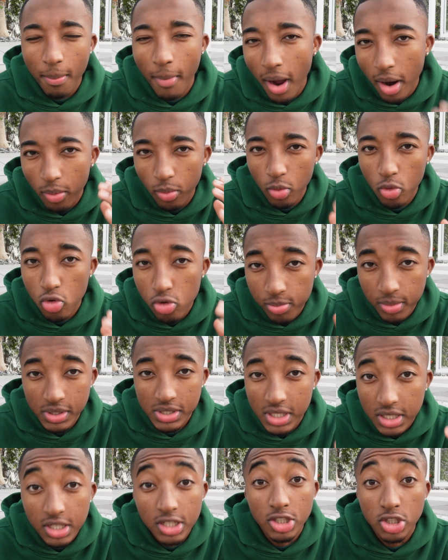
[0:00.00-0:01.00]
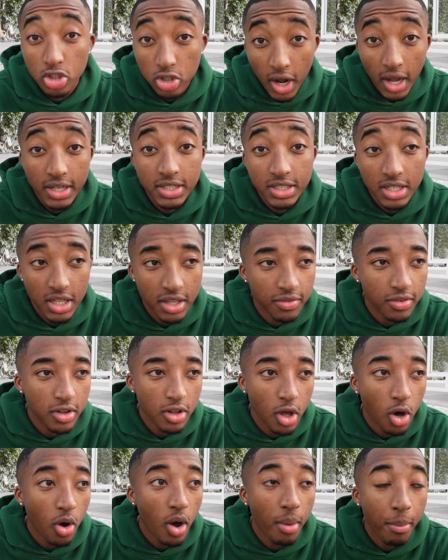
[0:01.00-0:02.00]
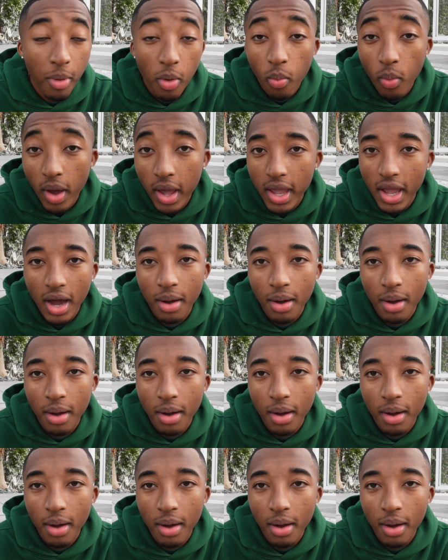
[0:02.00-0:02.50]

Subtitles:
My room is a distraction. Even though I'm away,